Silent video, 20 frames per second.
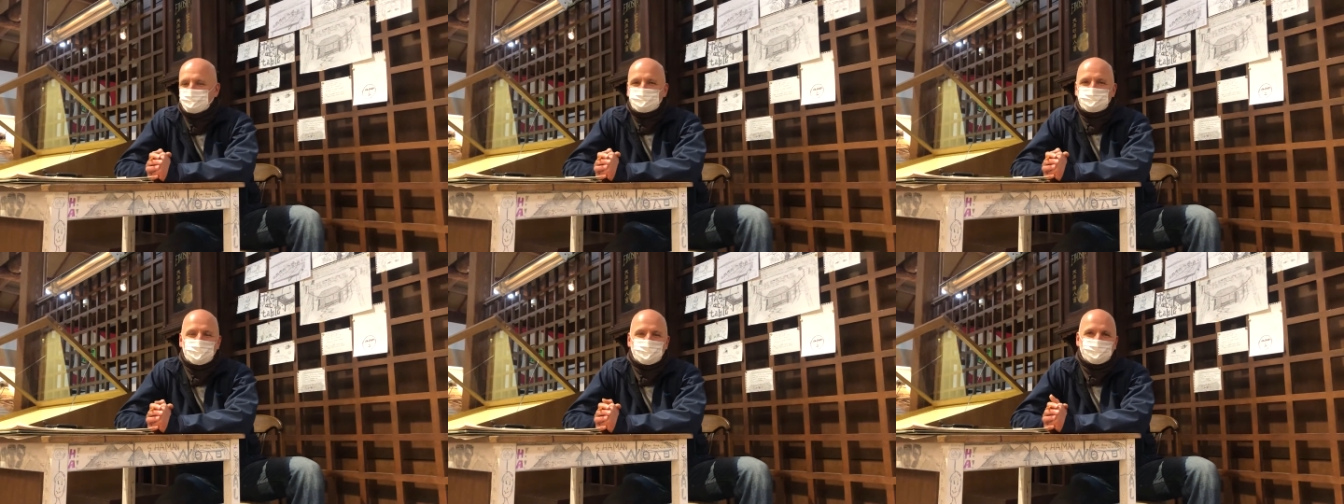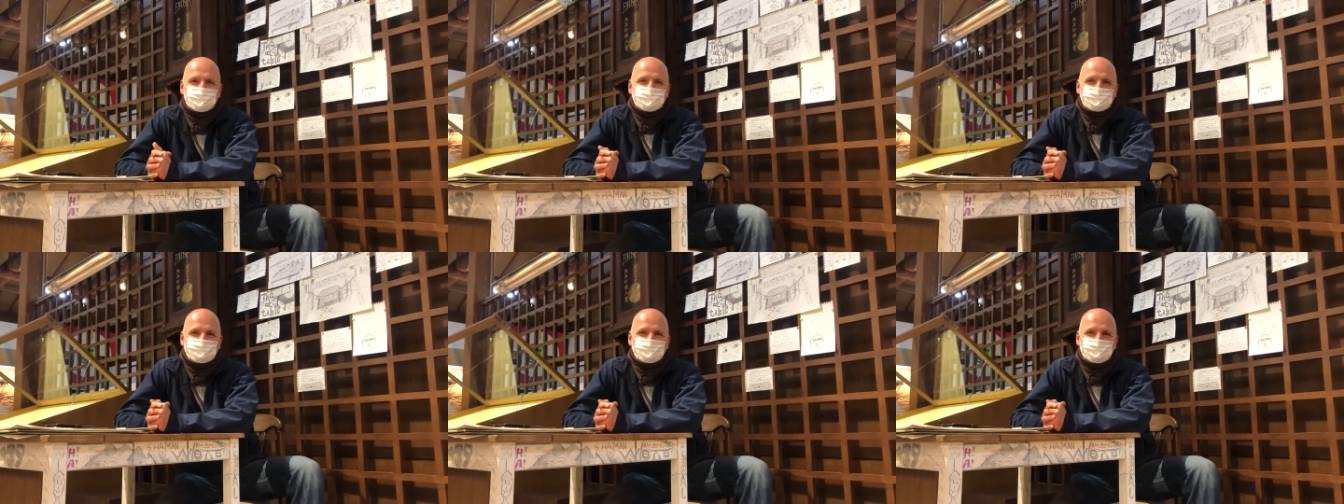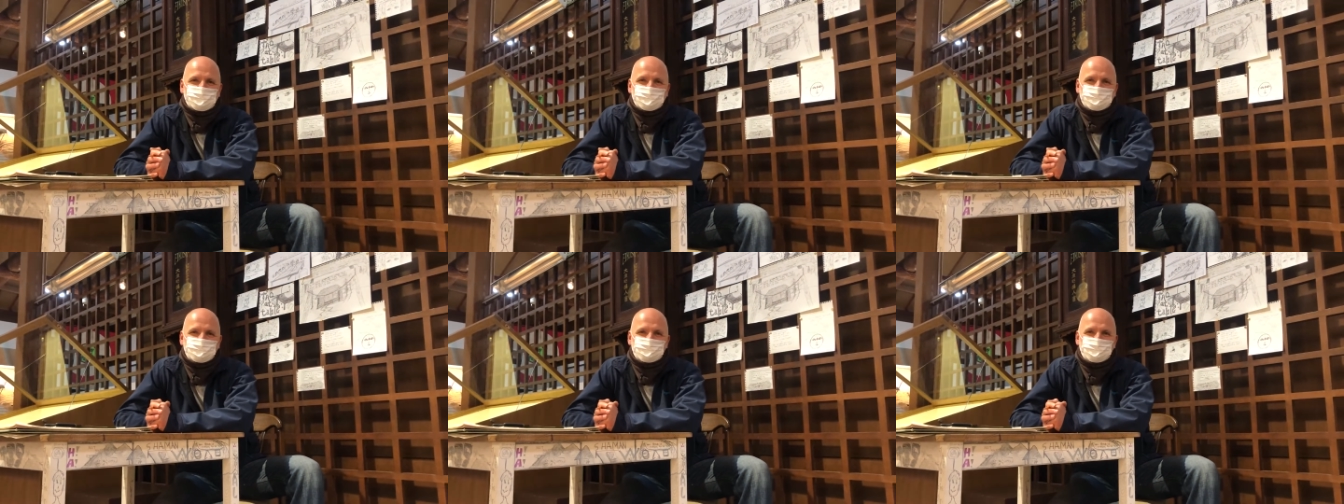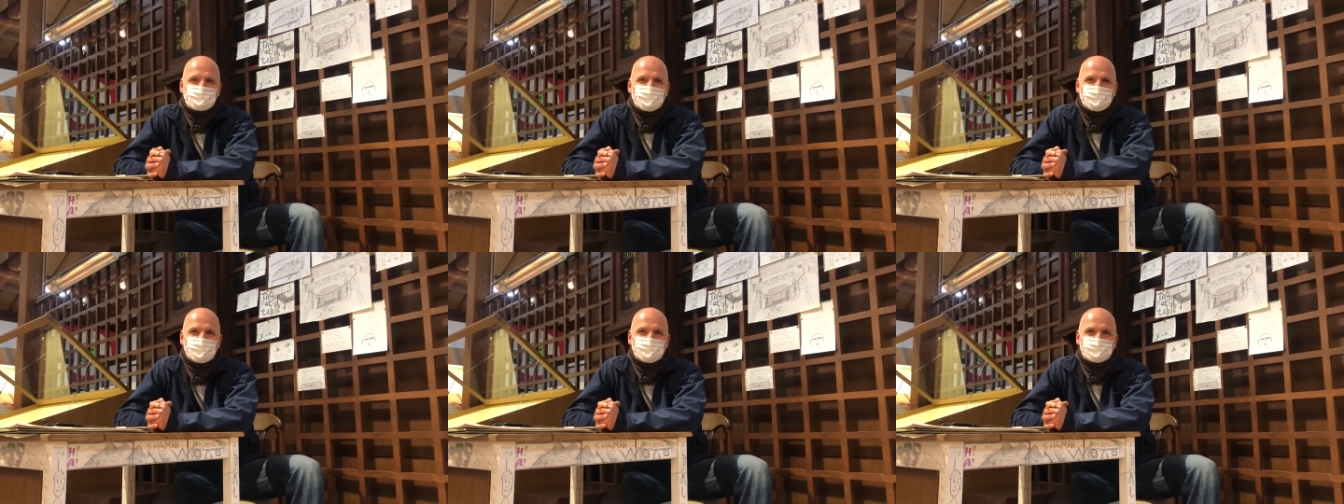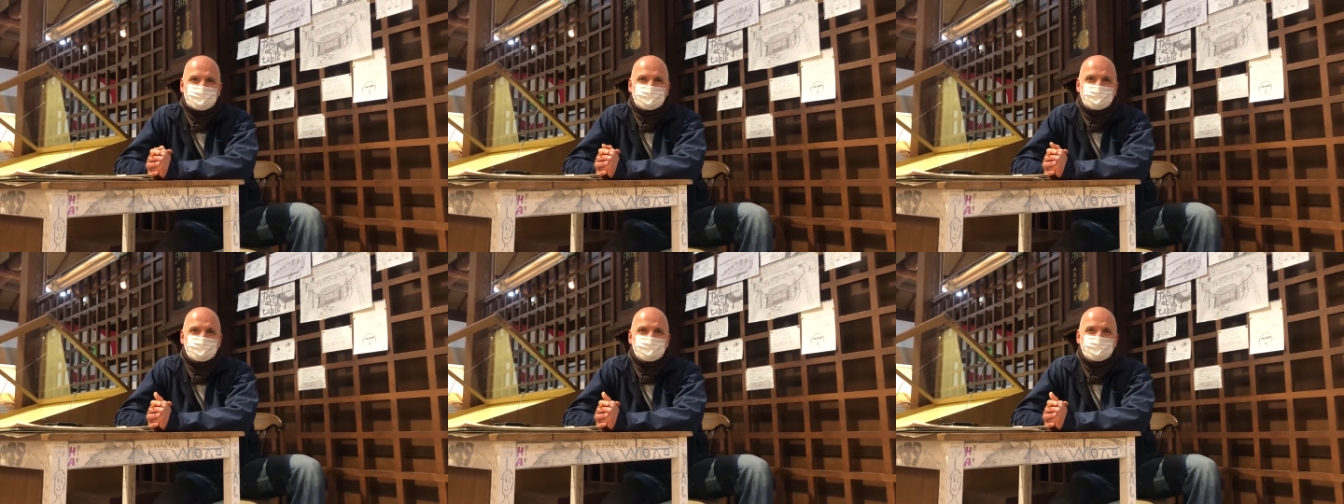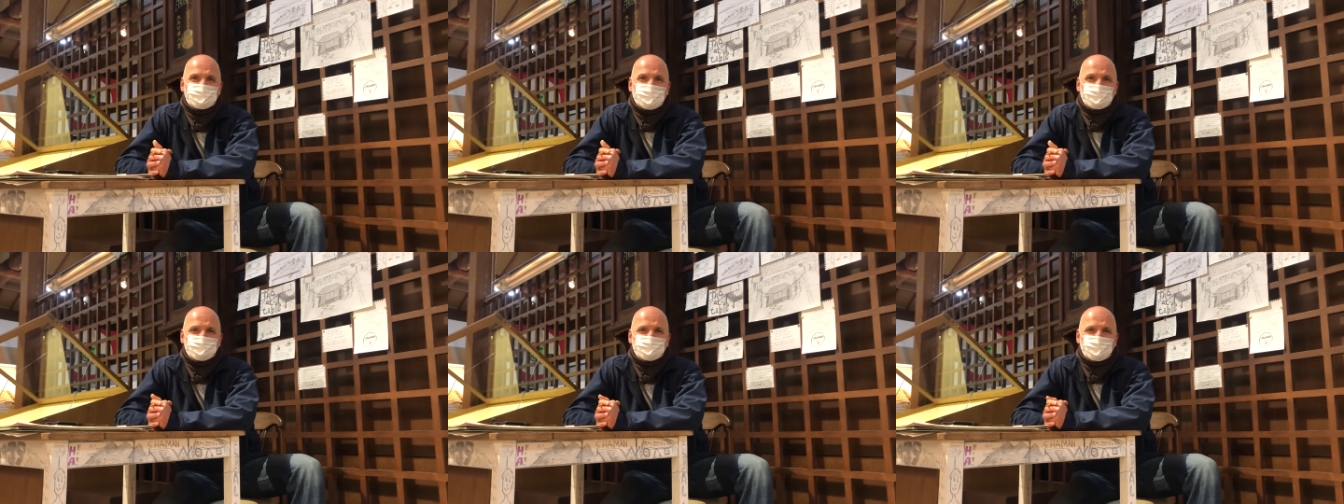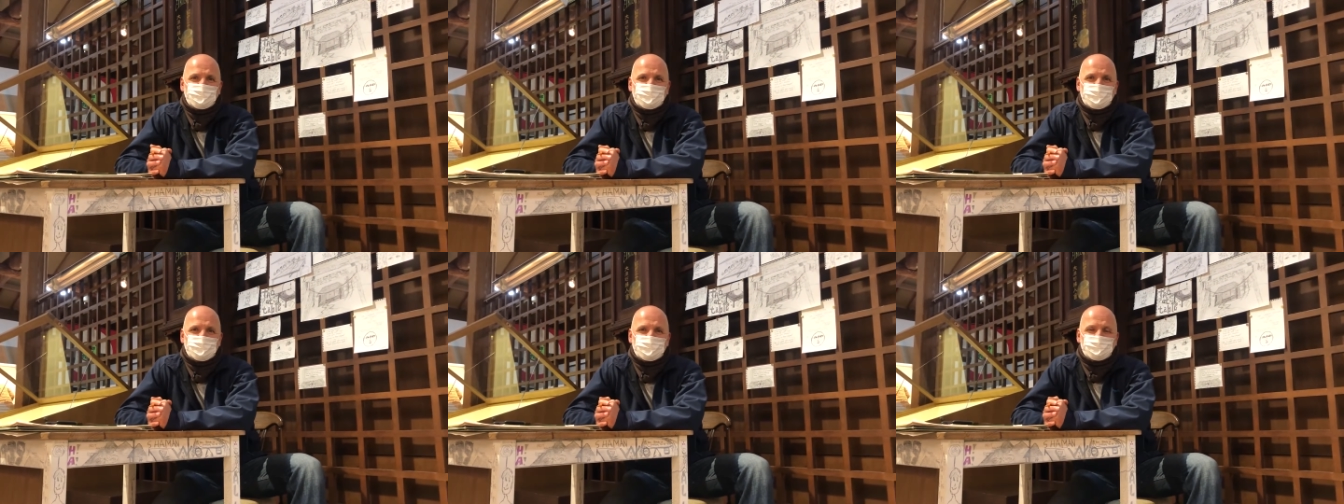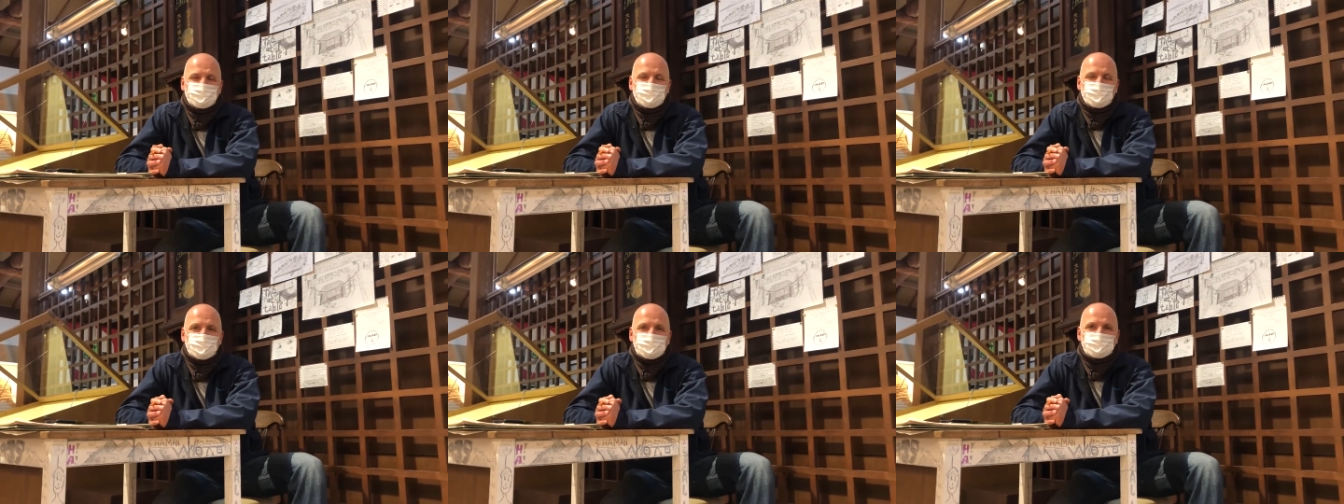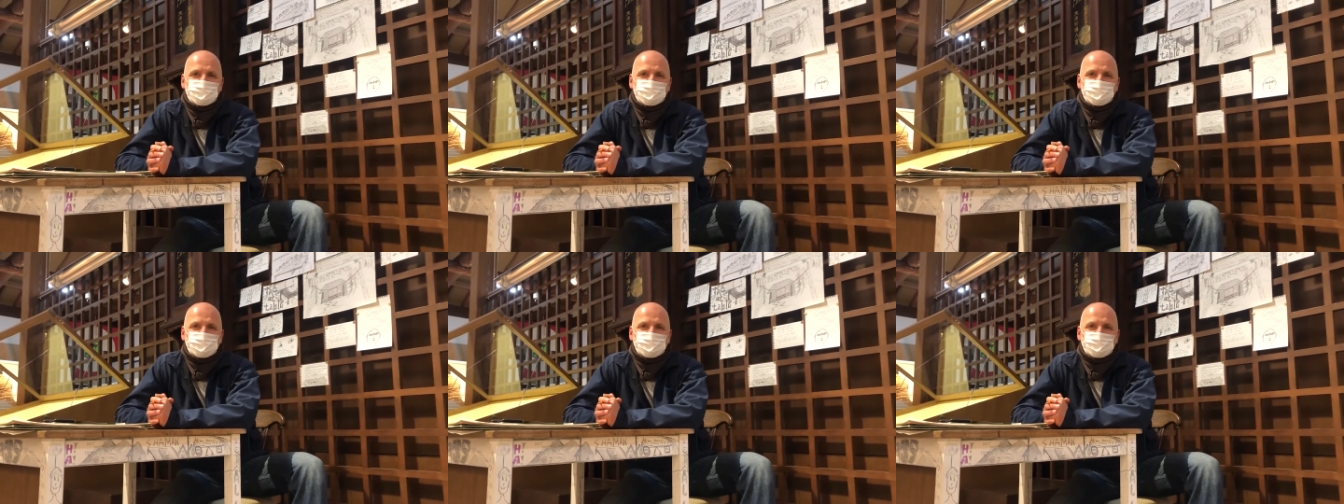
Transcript: my my stuff that I think